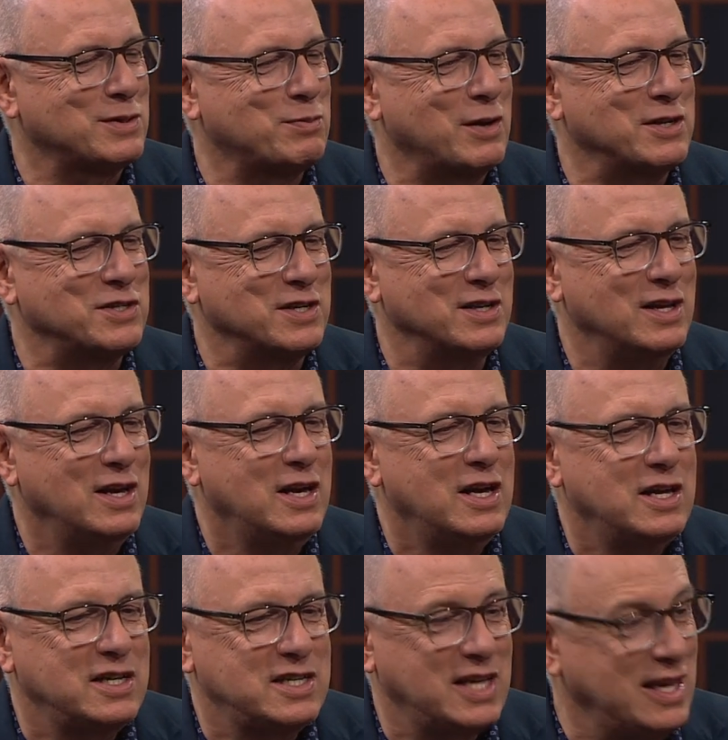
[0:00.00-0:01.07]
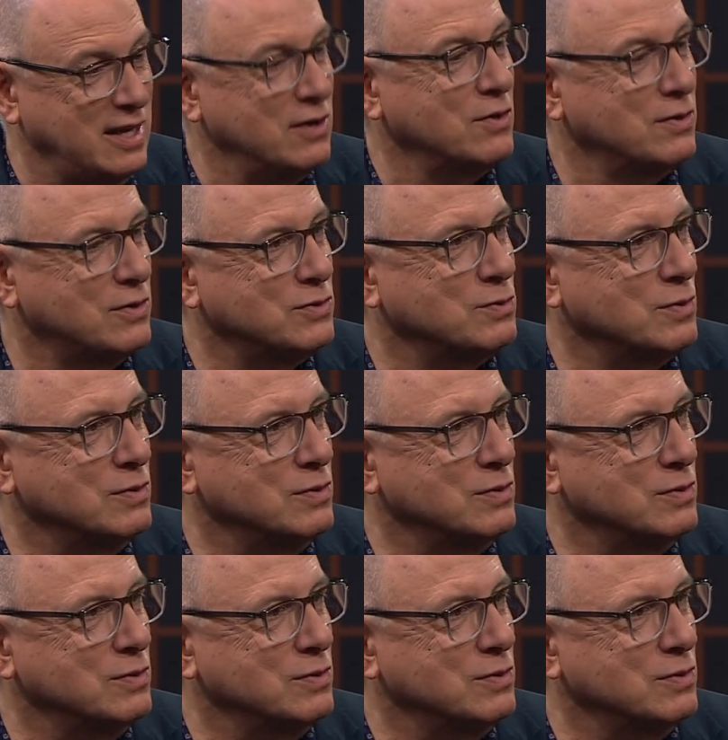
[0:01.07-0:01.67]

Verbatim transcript: expression, to heal those